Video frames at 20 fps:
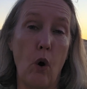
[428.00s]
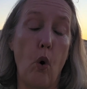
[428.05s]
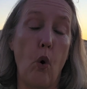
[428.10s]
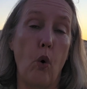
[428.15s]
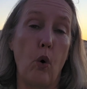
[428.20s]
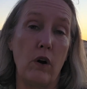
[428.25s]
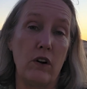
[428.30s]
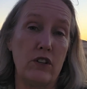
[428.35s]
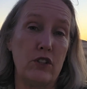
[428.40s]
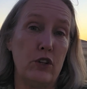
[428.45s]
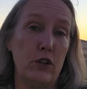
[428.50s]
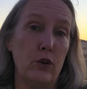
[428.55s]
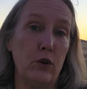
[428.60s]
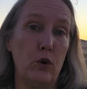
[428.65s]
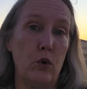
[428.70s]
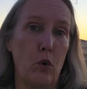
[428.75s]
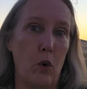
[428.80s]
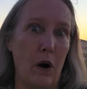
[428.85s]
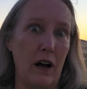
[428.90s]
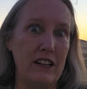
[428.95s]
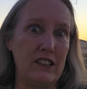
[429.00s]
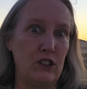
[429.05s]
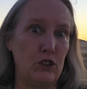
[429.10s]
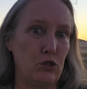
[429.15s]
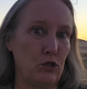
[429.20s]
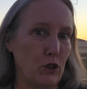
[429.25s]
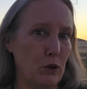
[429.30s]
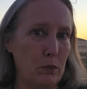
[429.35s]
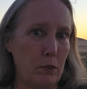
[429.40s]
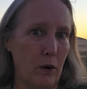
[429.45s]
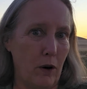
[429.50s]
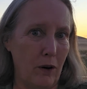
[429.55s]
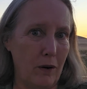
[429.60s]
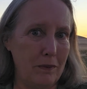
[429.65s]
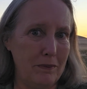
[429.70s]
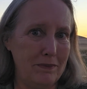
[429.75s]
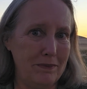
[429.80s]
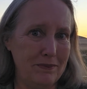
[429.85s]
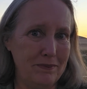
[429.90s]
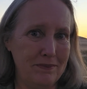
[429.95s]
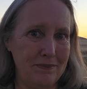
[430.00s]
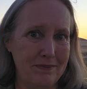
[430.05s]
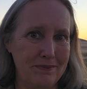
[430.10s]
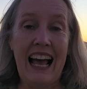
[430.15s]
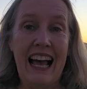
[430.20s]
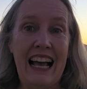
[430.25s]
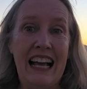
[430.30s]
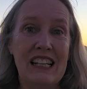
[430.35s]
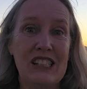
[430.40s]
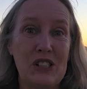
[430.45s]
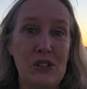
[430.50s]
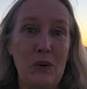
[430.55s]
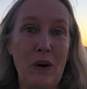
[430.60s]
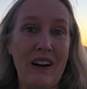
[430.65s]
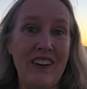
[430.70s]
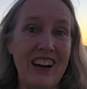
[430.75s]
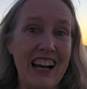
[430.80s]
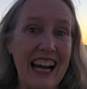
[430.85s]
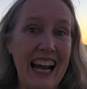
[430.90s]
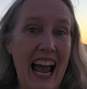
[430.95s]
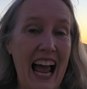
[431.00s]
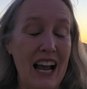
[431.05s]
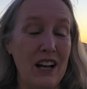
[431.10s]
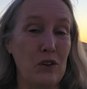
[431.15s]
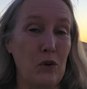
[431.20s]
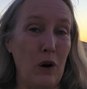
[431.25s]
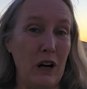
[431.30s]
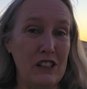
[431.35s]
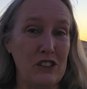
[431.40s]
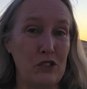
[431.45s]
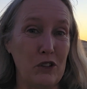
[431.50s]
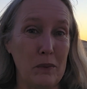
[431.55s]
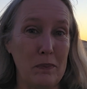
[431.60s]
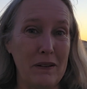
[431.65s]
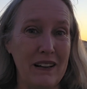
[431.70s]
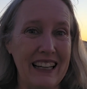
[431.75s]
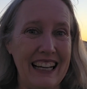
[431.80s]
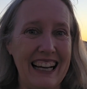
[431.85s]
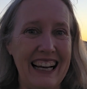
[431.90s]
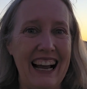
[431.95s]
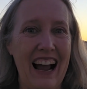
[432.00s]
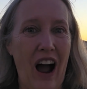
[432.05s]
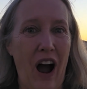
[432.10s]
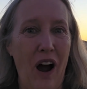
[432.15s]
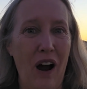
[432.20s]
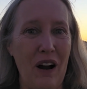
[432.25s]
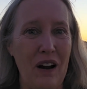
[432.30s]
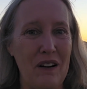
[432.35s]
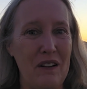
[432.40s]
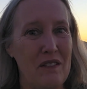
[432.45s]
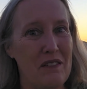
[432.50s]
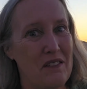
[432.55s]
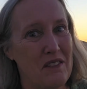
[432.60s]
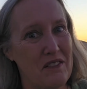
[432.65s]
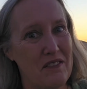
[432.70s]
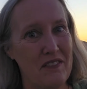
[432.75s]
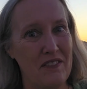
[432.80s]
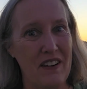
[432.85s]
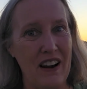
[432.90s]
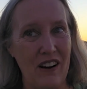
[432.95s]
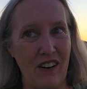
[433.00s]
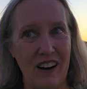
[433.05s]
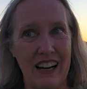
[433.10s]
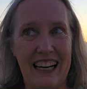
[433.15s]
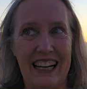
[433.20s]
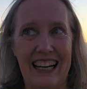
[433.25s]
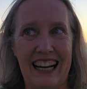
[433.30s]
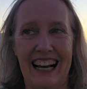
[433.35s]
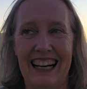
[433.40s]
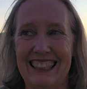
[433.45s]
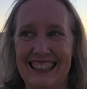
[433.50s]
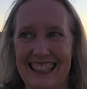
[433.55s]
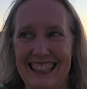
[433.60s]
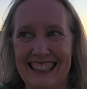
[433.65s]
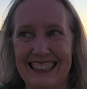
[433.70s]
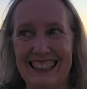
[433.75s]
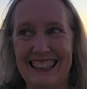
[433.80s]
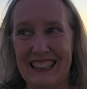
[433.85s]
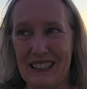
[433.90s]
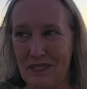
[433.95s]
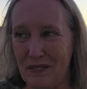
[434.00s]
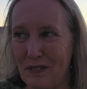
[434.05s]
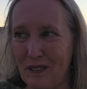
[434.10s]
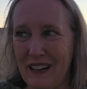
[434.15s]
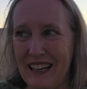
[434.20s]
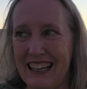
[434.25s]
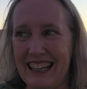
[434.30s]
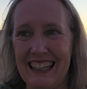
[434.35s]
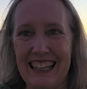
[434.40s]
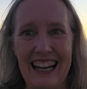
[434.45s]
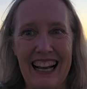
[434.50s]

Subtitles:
or to quadruple. Squaring and quadrupling are very different